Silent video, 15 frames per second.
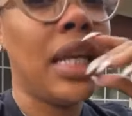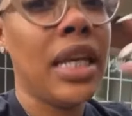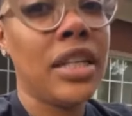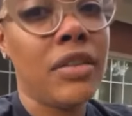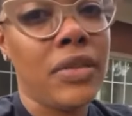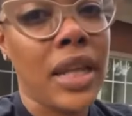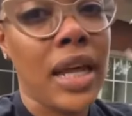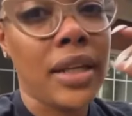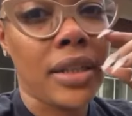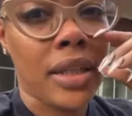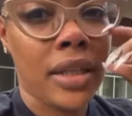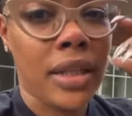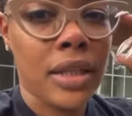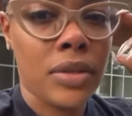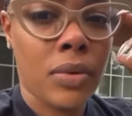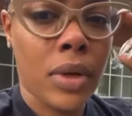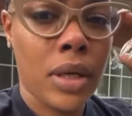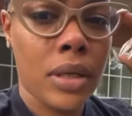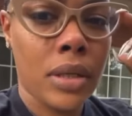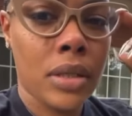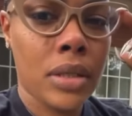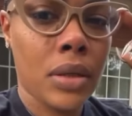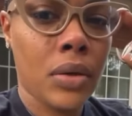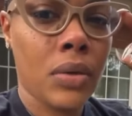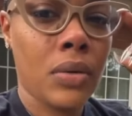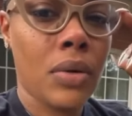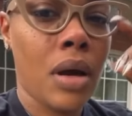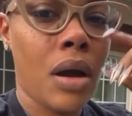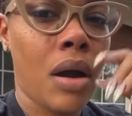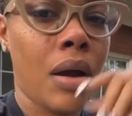end of a lot of things, right?
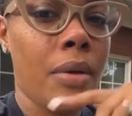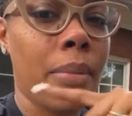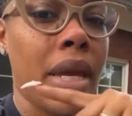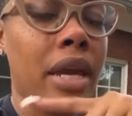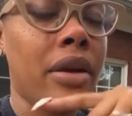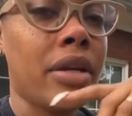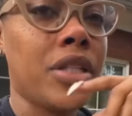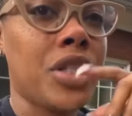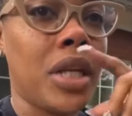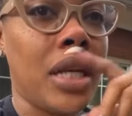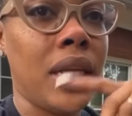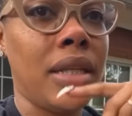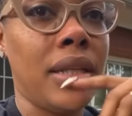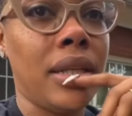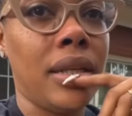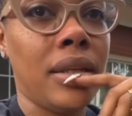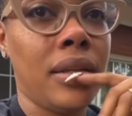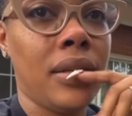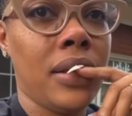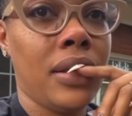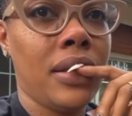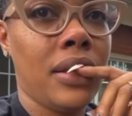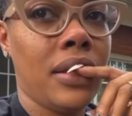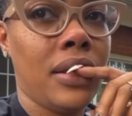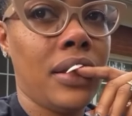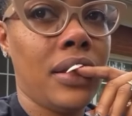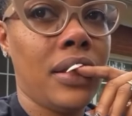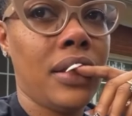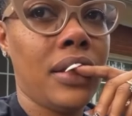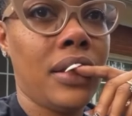So our marriage ended.
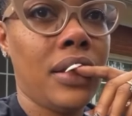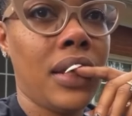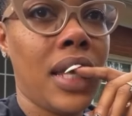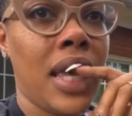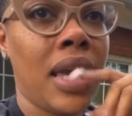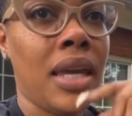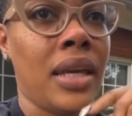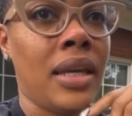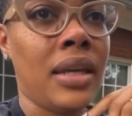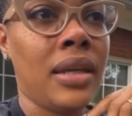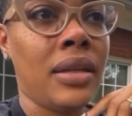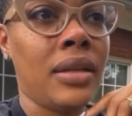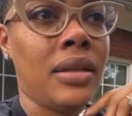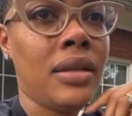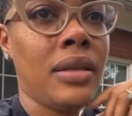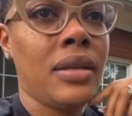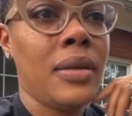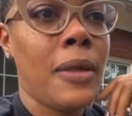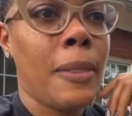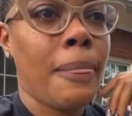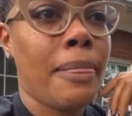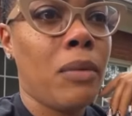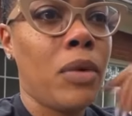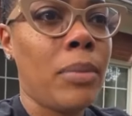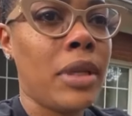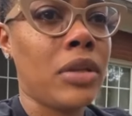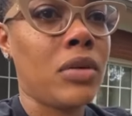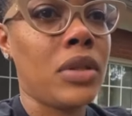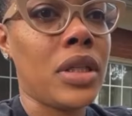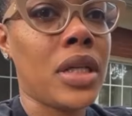And we've been
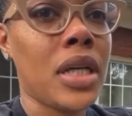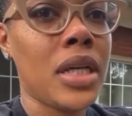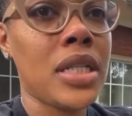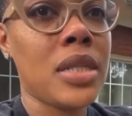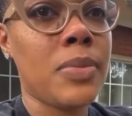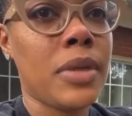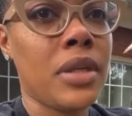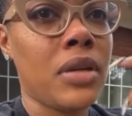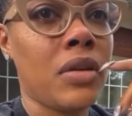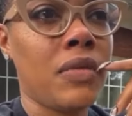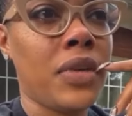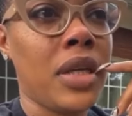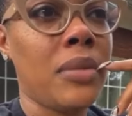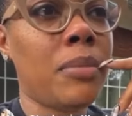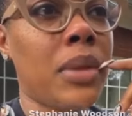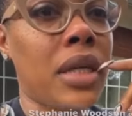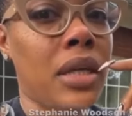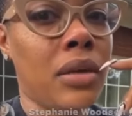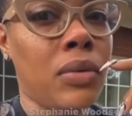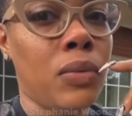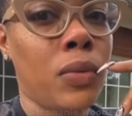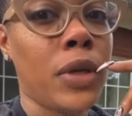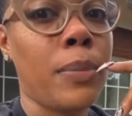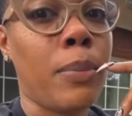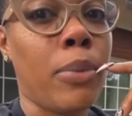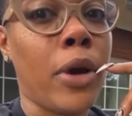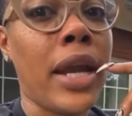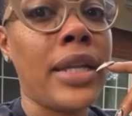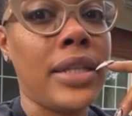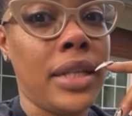on the cusp of it being
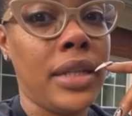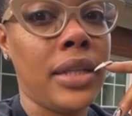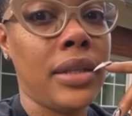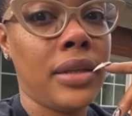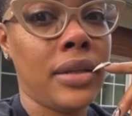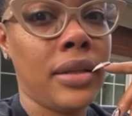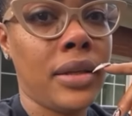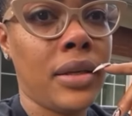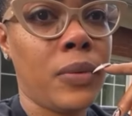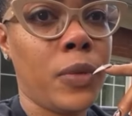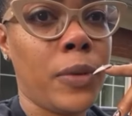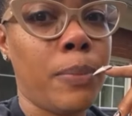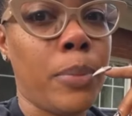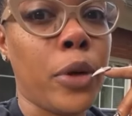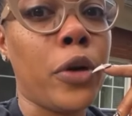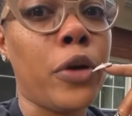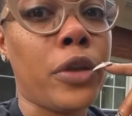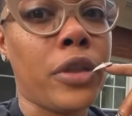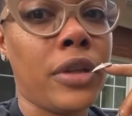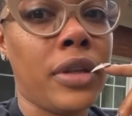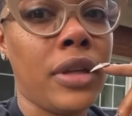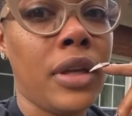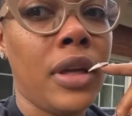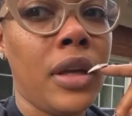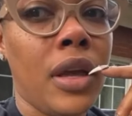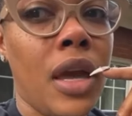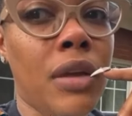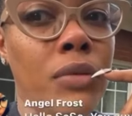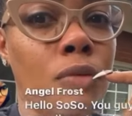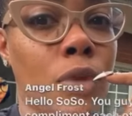rebranded and rebirthed
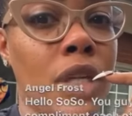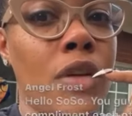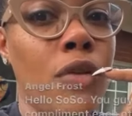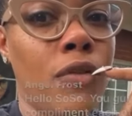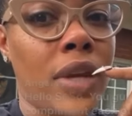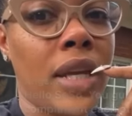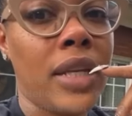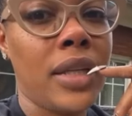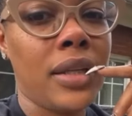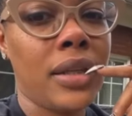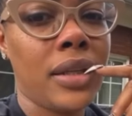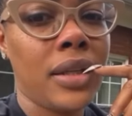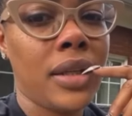and renovated.